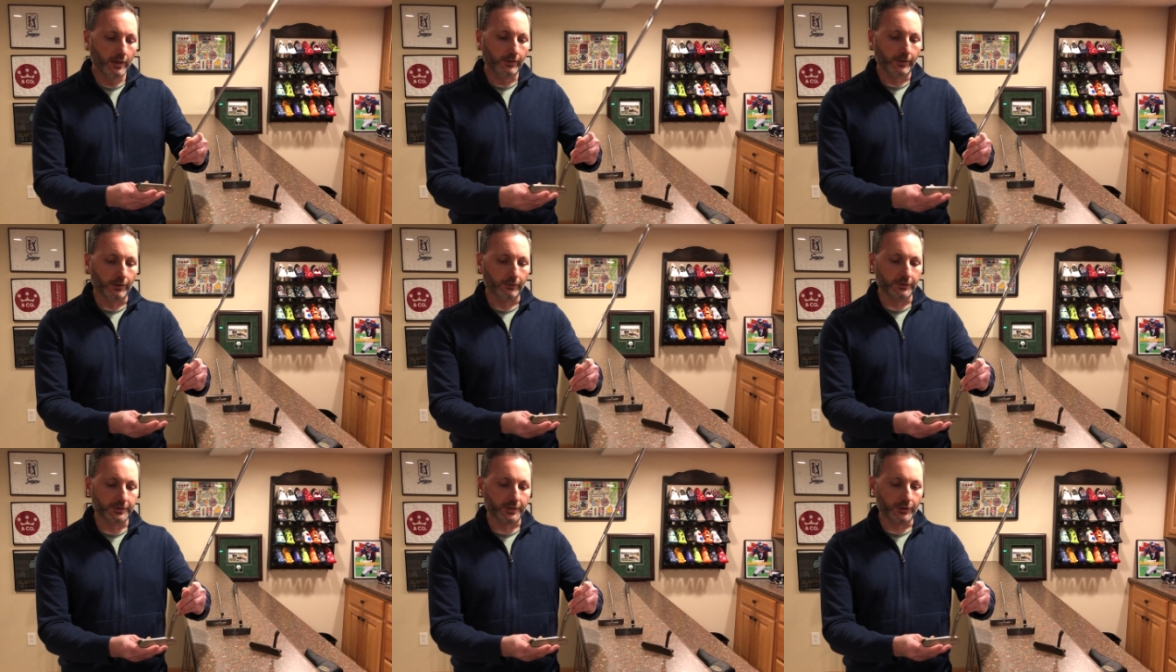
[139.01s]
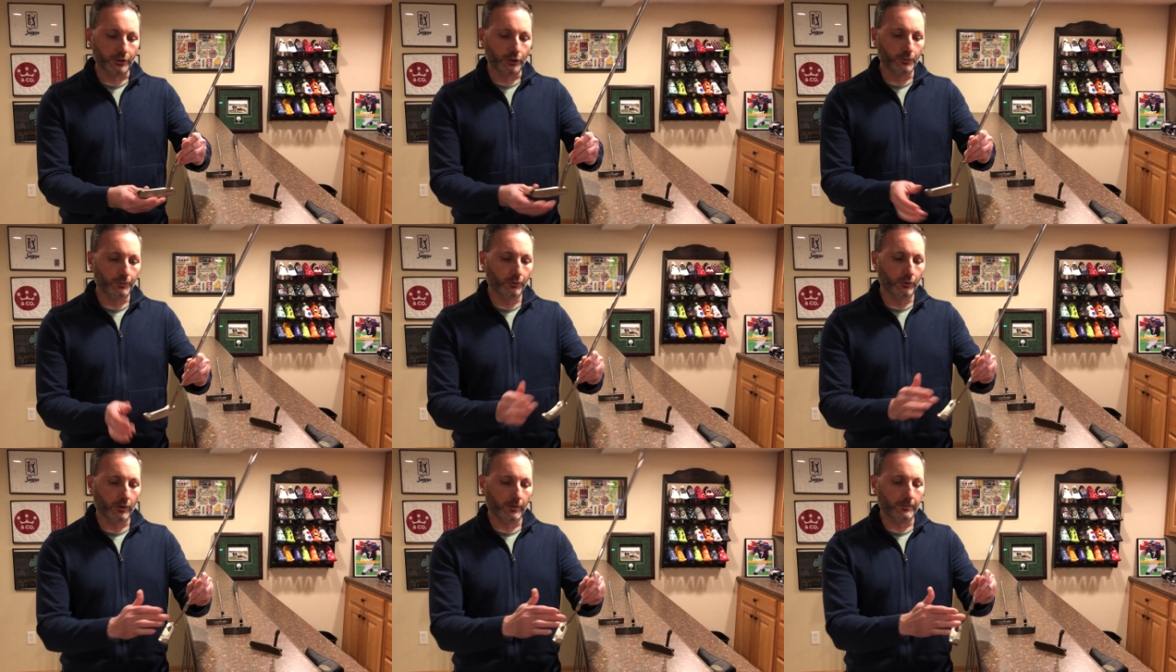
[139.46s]
There was a
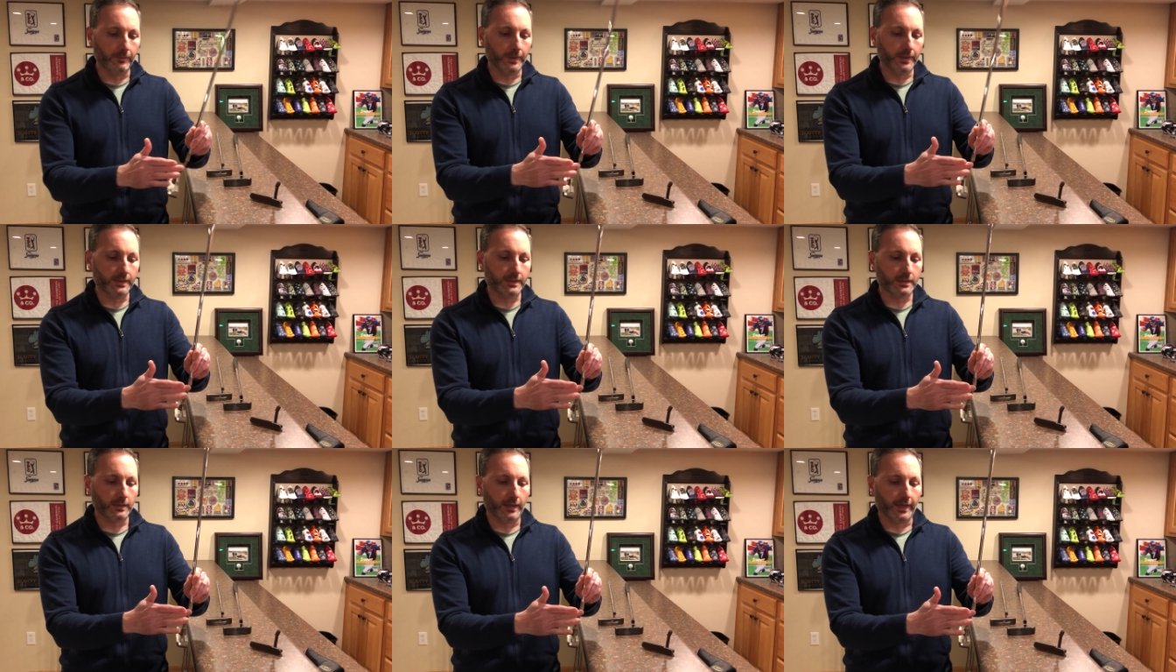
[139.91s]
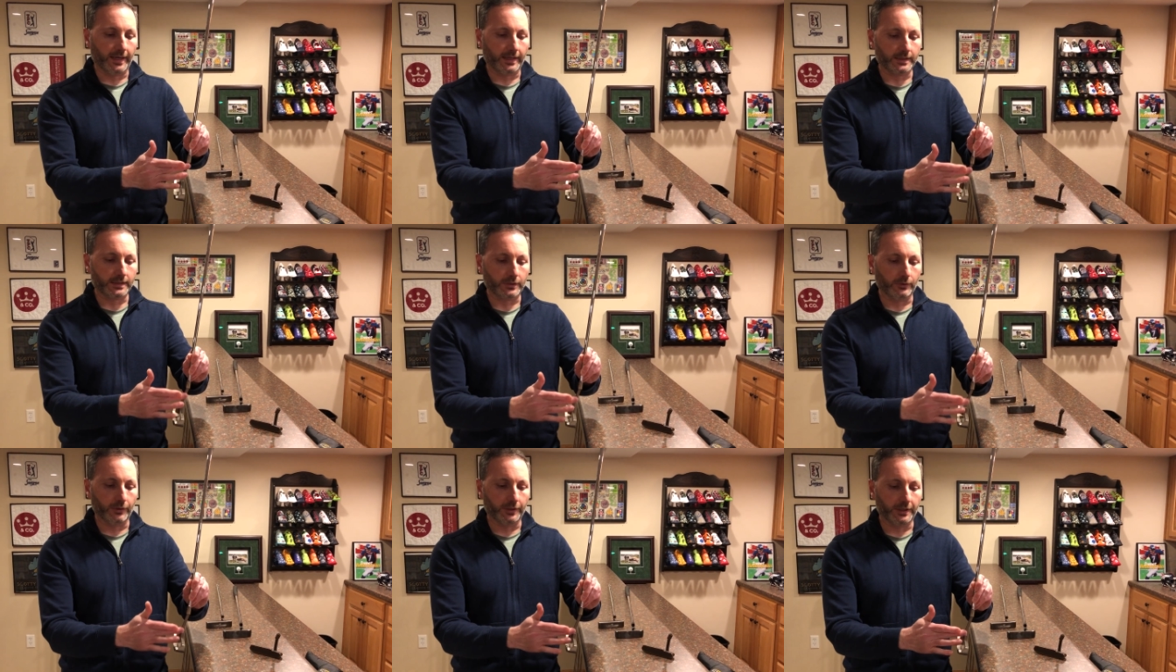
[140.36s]
Newport
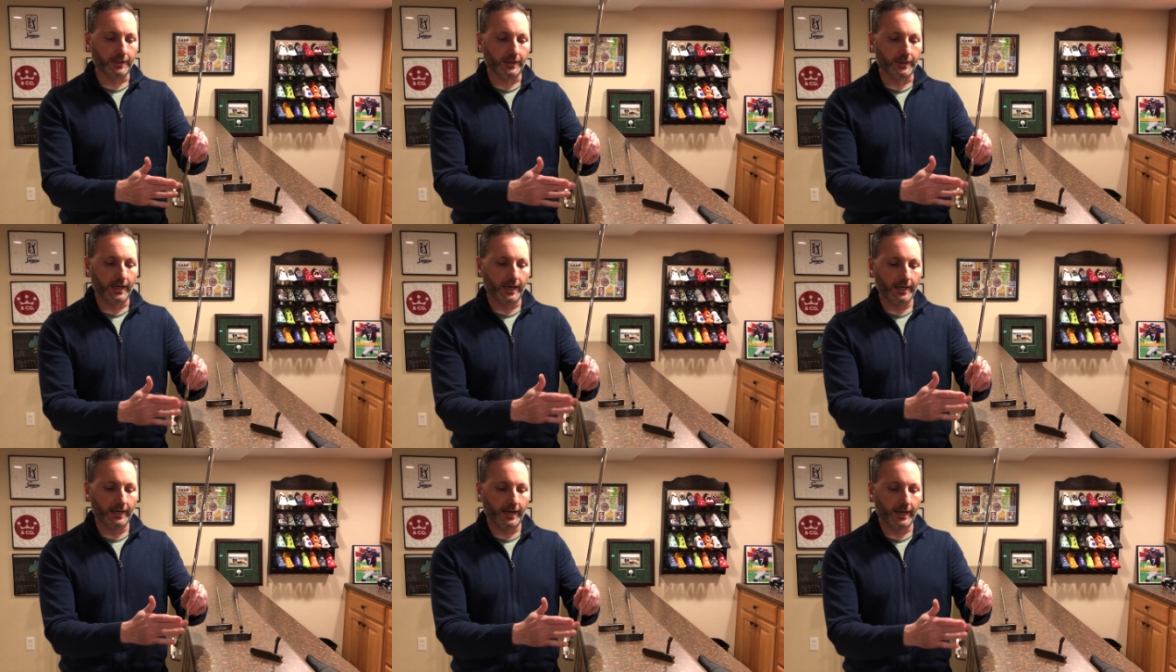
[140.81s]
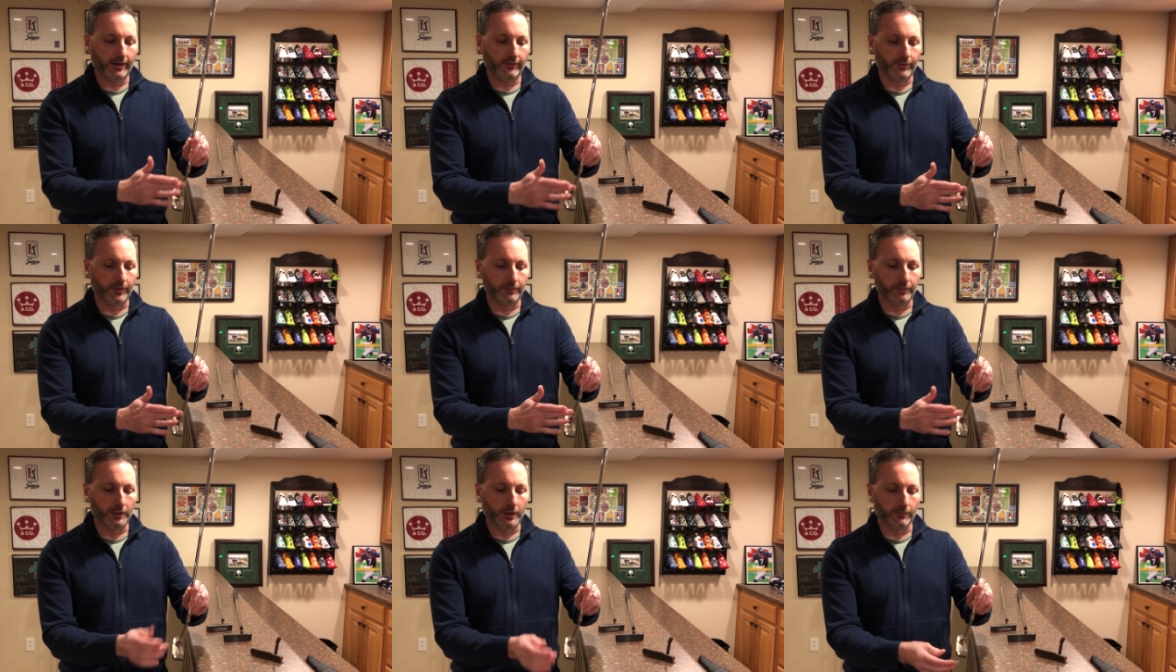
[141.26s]
mid-slant, so it did not
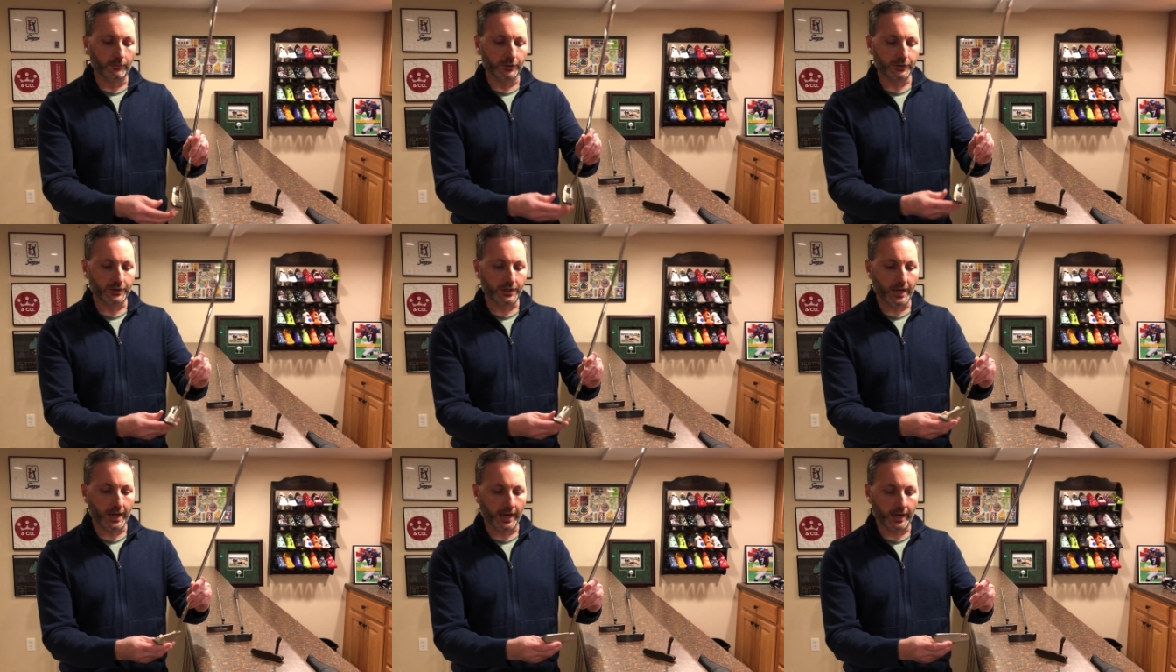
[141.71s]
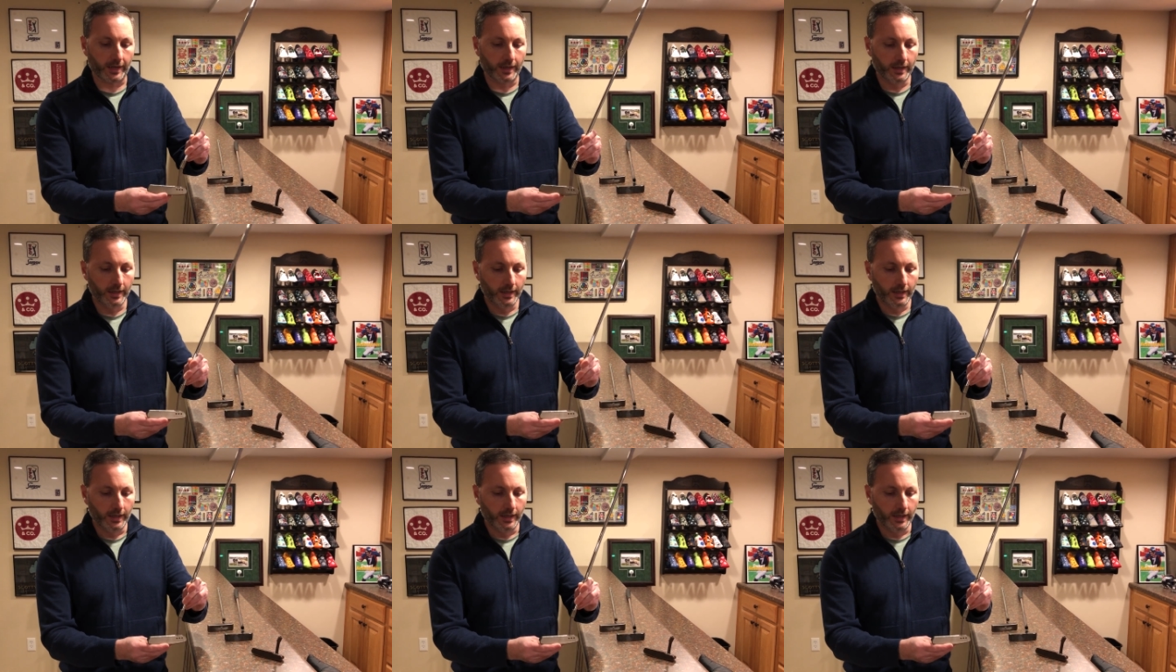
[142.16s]
have the plumber's neck.